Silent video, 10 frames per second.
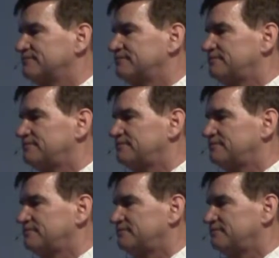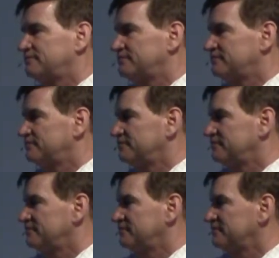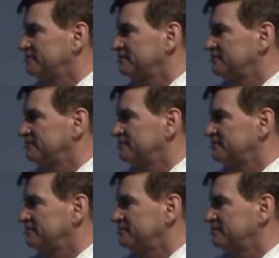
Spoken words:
Nobody speaks.